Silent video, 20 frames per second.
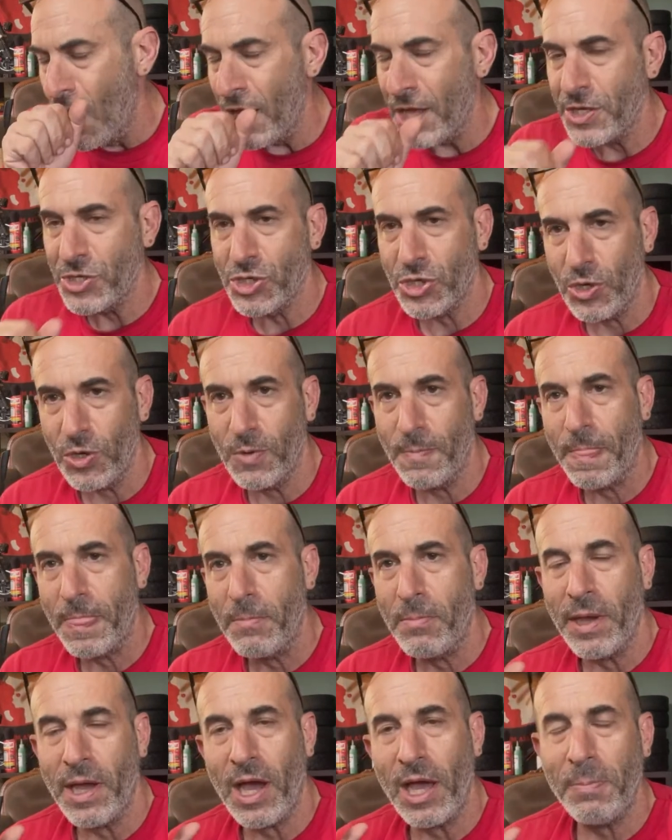So
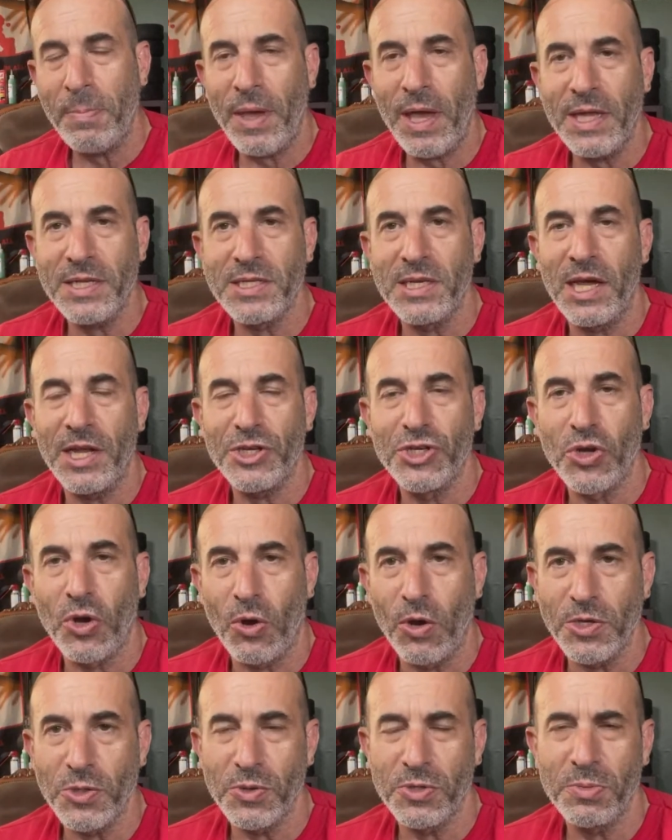my iPad's not
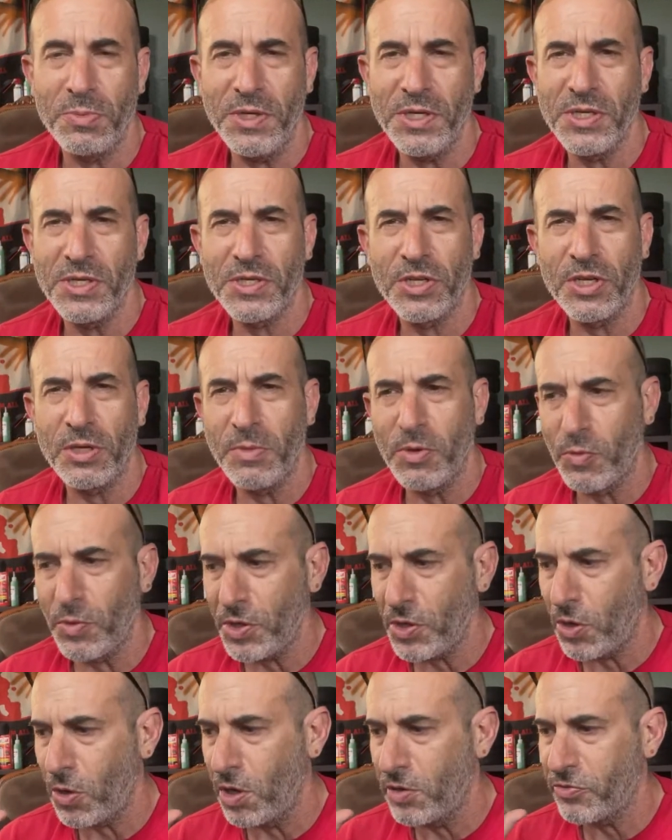charged, which means it's going to be
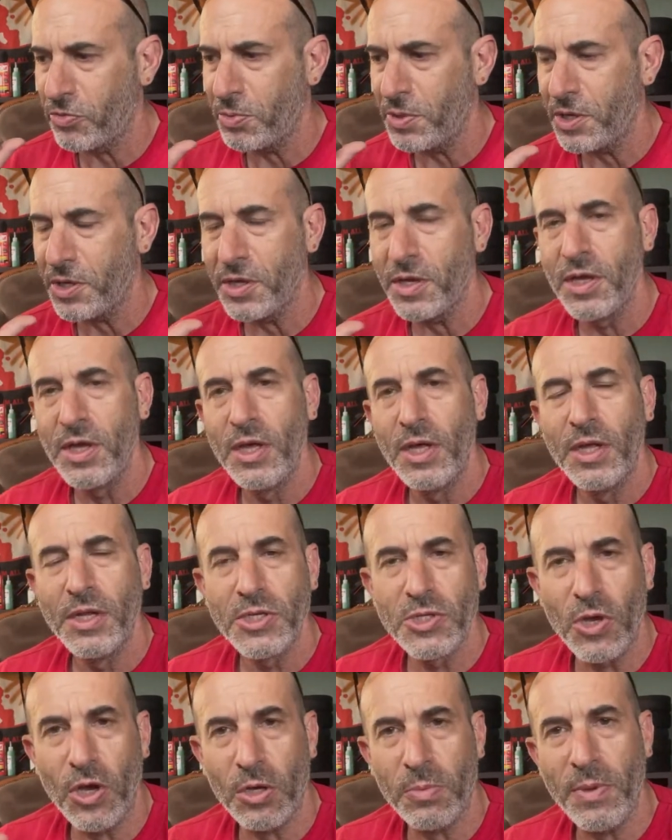really hard for me to
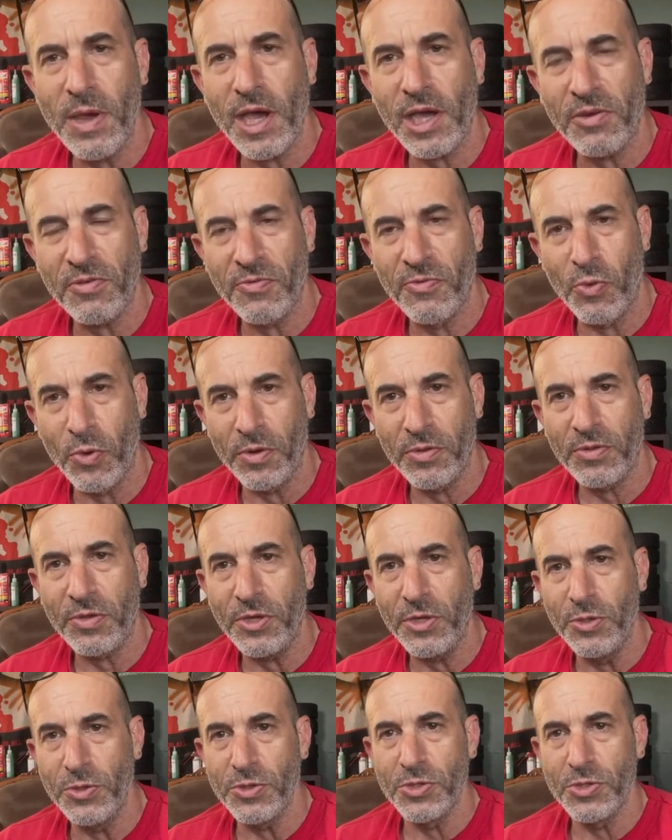talk back and forth to you.